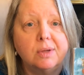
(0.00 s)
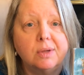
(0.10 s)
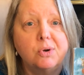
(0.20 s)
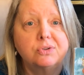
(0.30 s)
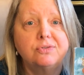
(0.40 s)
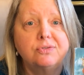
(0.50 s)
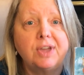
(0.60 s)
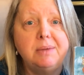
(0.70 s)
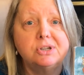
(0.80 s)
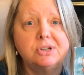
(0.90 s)
the most
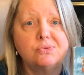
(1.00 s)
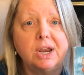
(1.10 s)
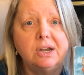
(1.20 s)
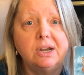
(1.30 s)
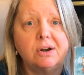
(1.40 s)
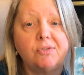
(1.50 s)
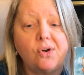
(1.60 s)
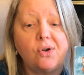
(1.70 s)
famous reindeer of